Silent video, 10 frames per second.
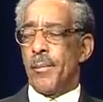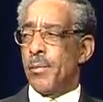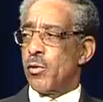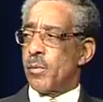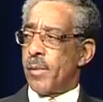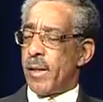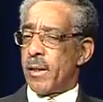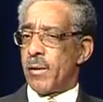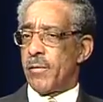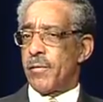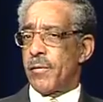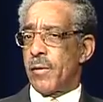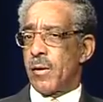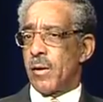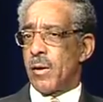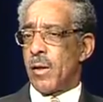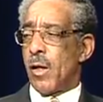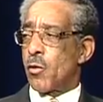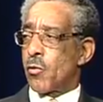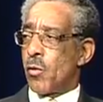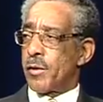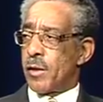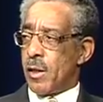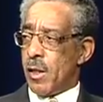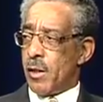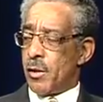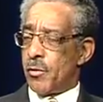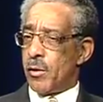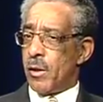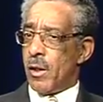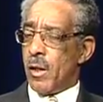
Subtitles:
perspective across the country?